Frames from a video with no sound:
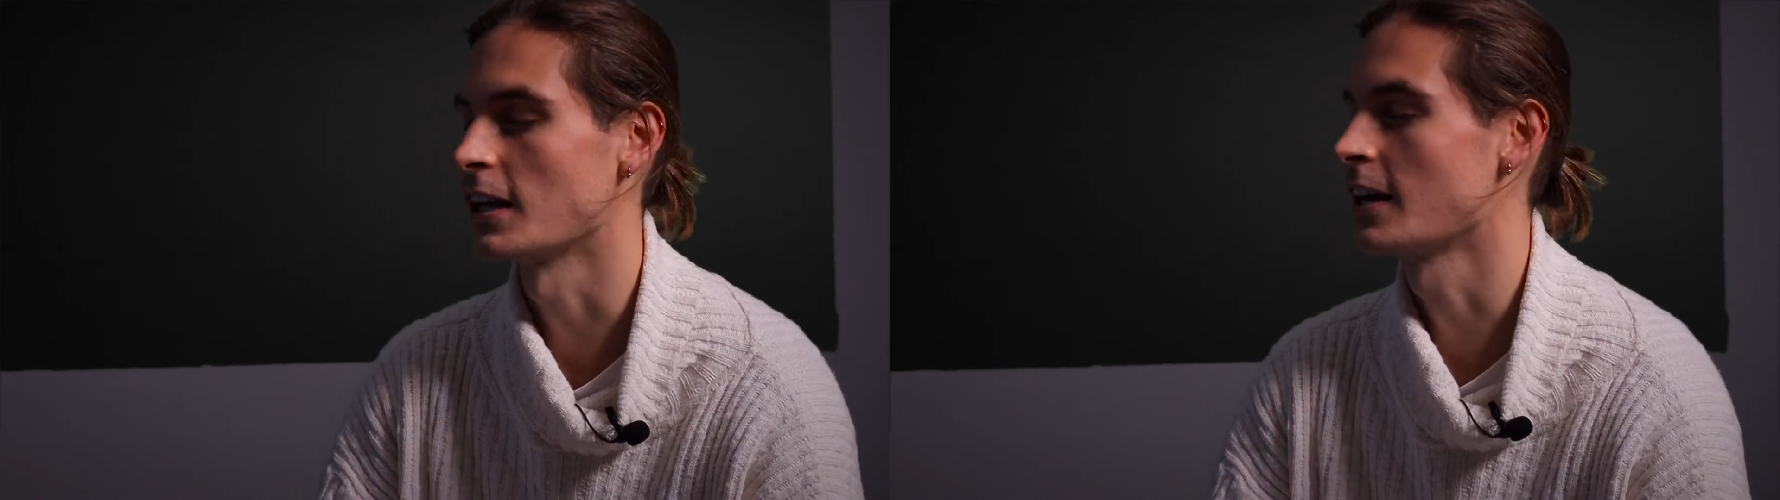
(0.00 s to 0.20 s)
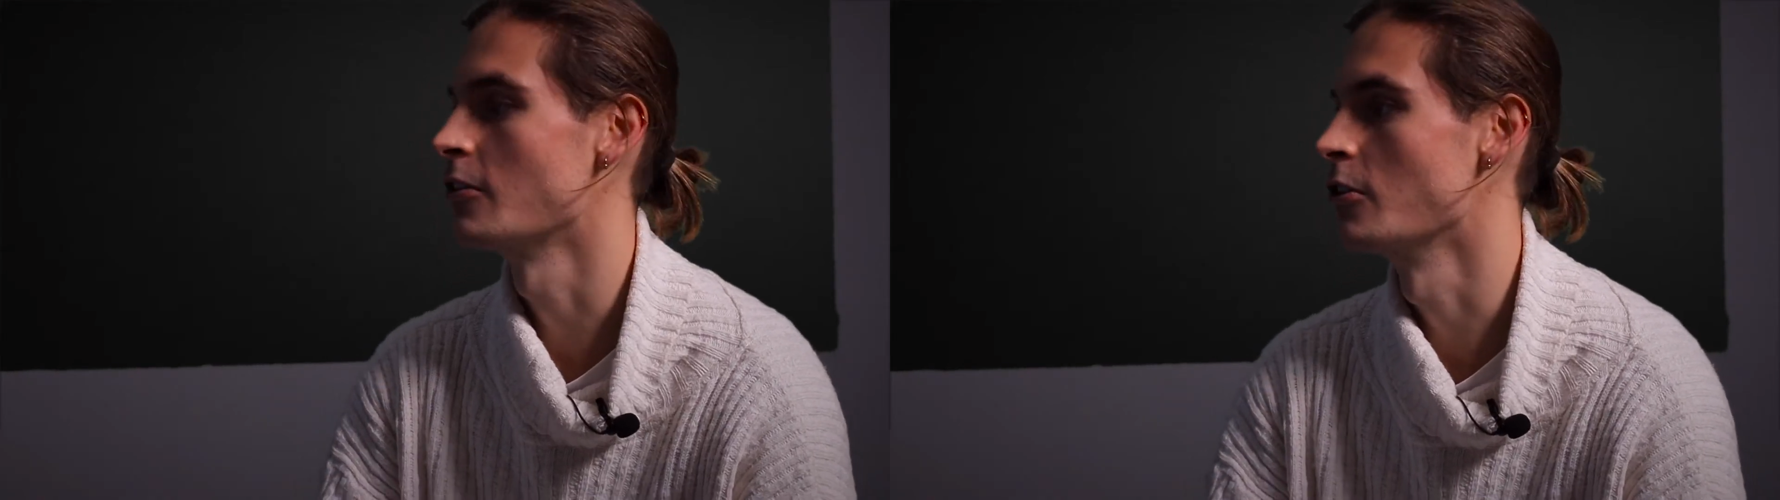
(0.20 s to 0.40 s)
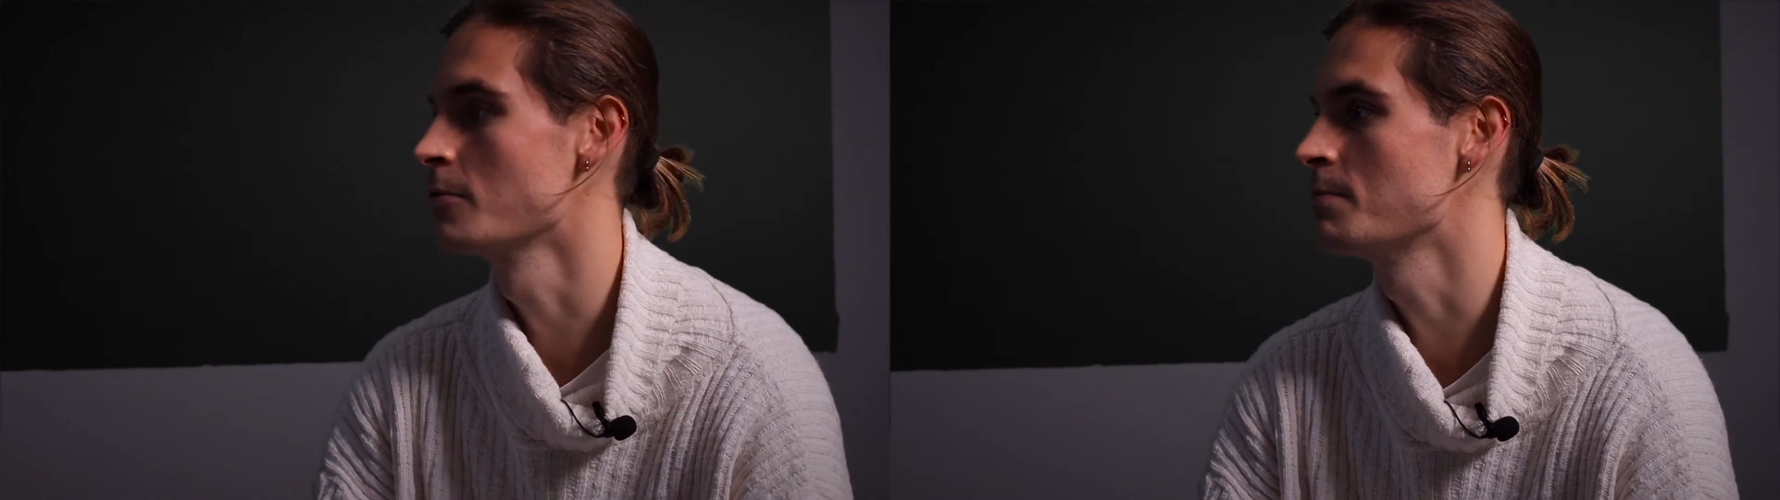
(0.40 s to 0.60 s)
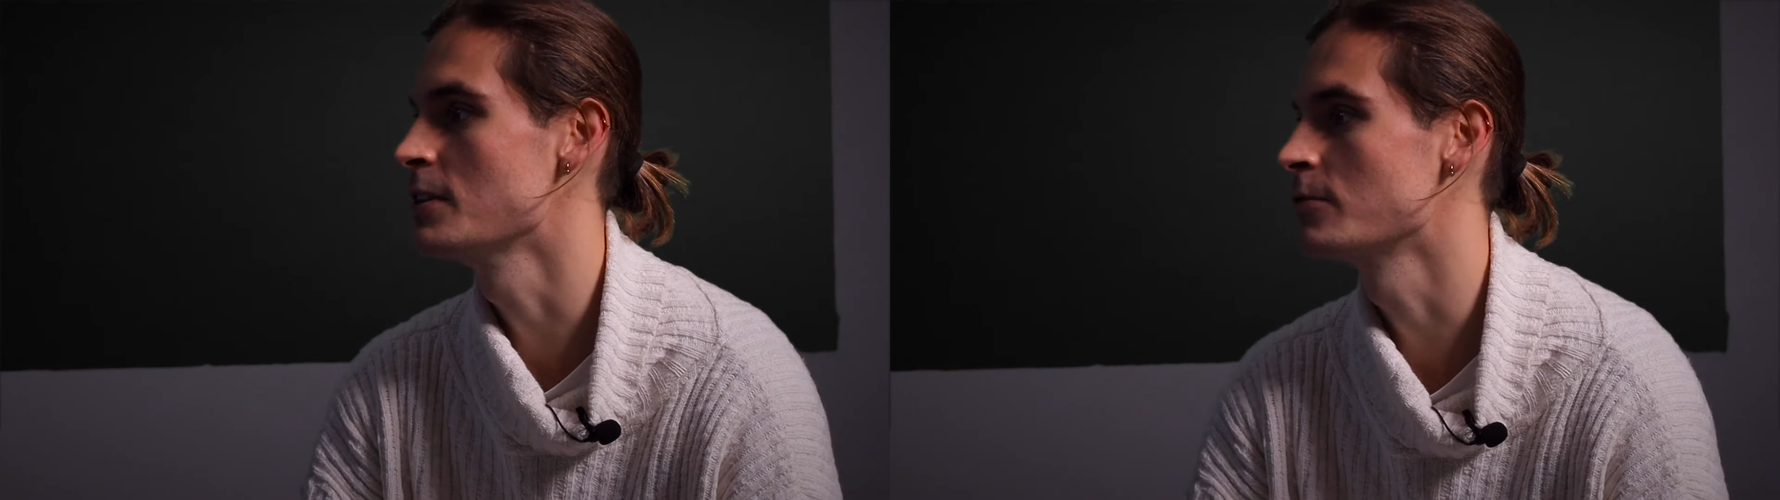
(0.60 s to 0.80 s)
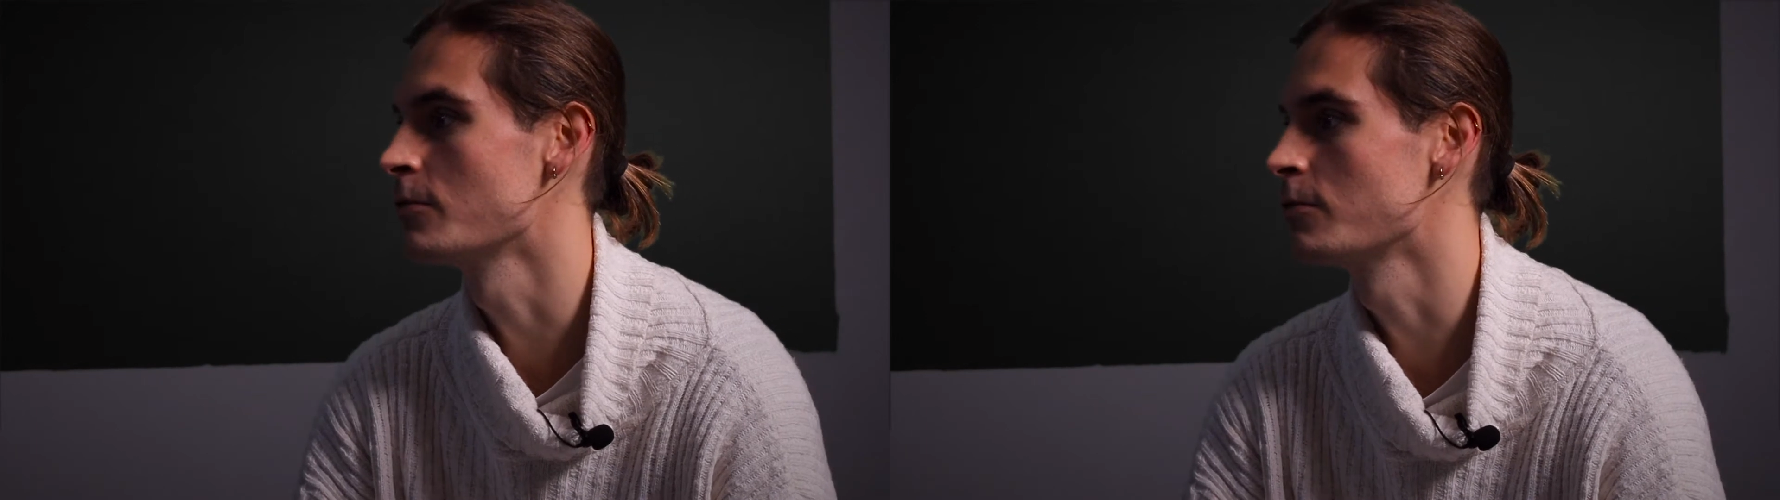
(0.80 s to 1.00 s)
I wrote a
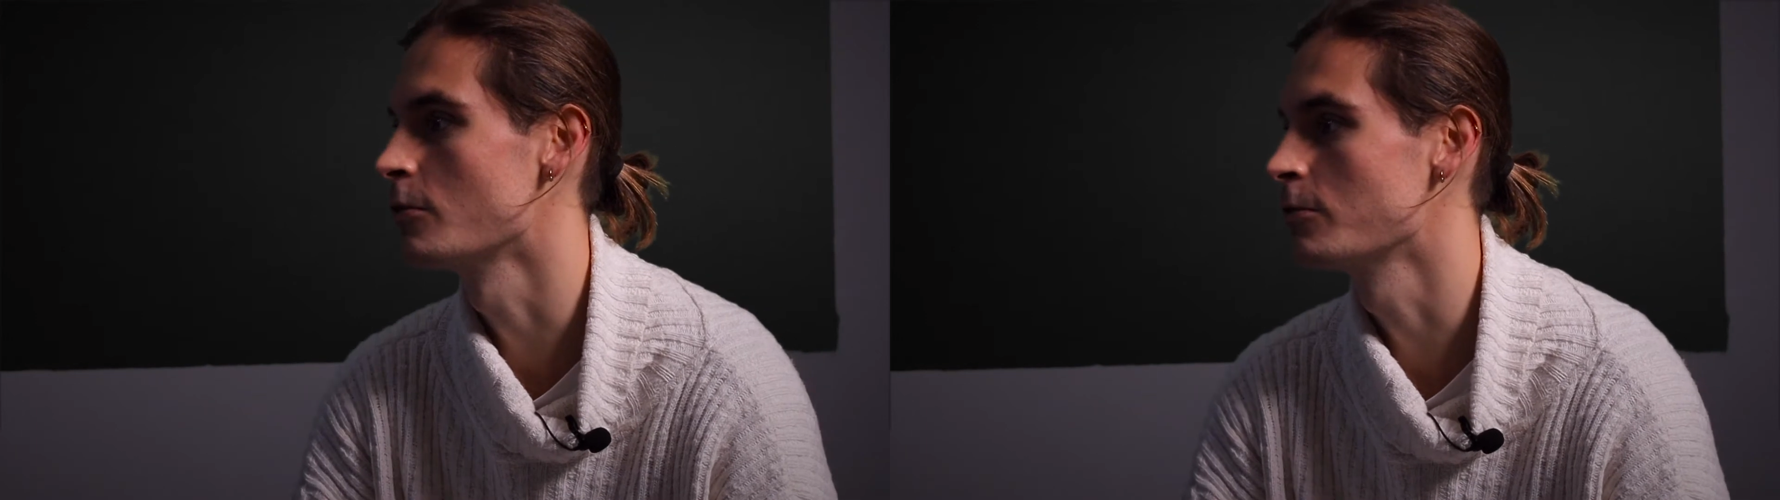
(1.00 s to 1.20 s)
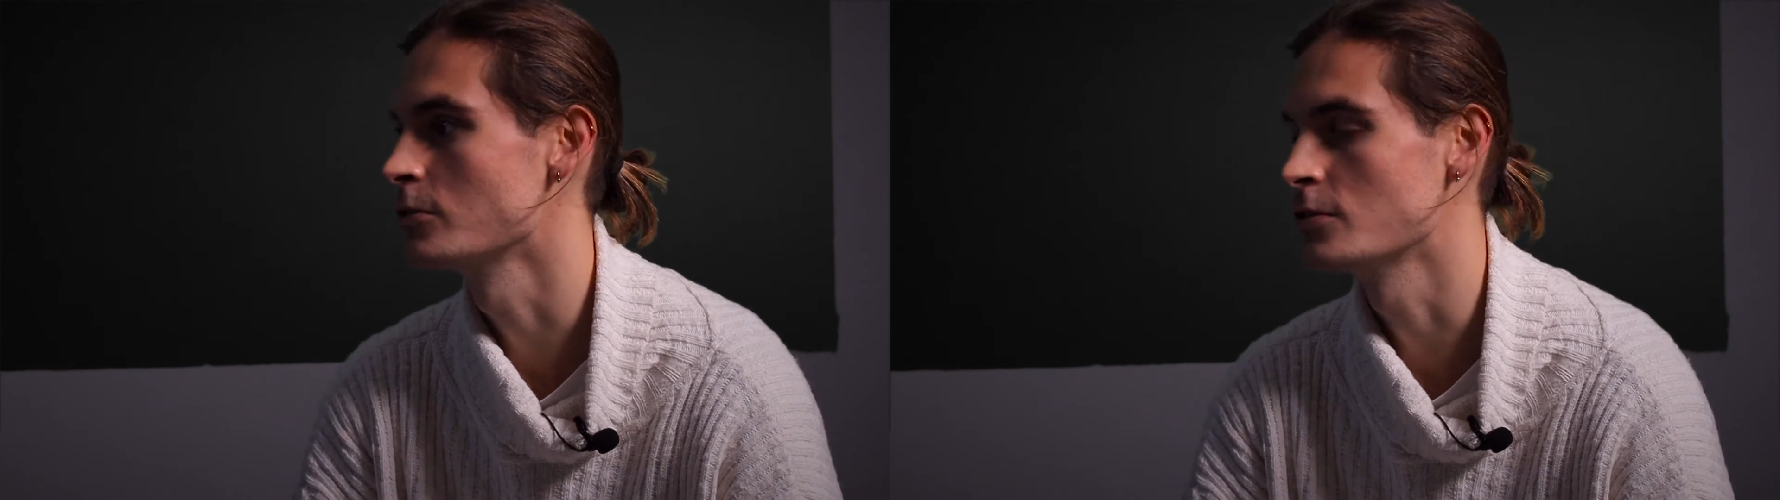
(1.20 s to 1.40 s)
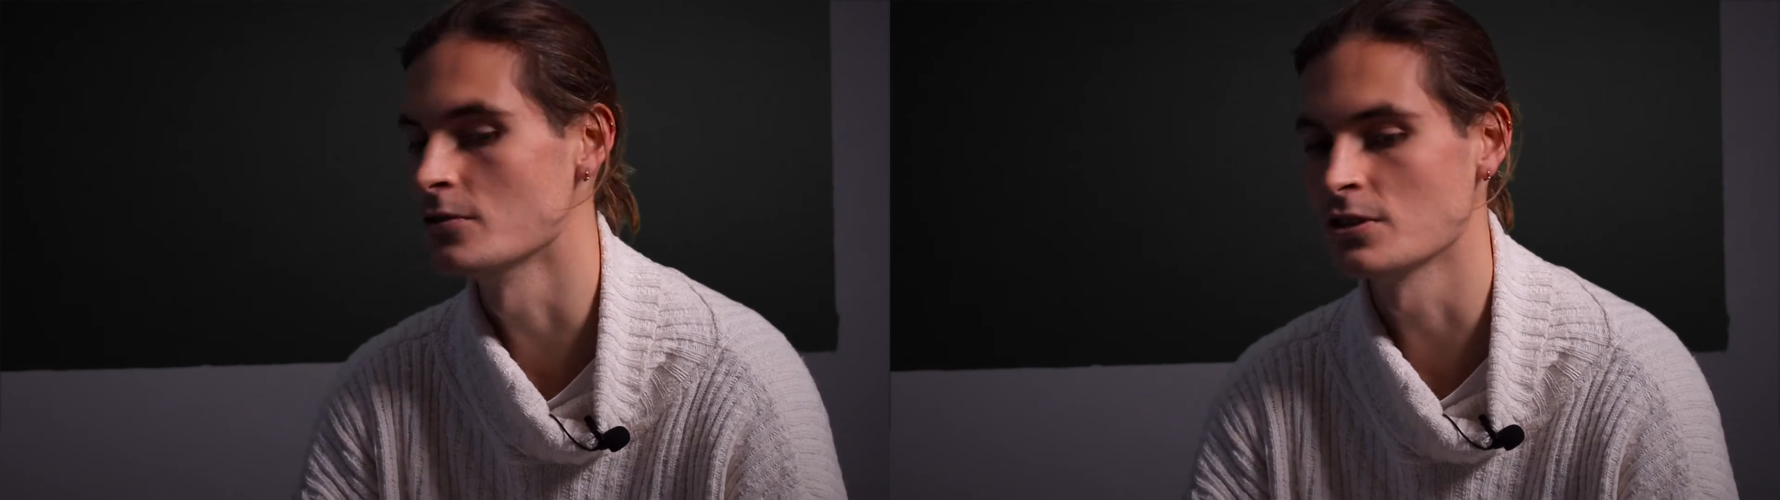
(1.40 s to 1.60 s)
piece for 442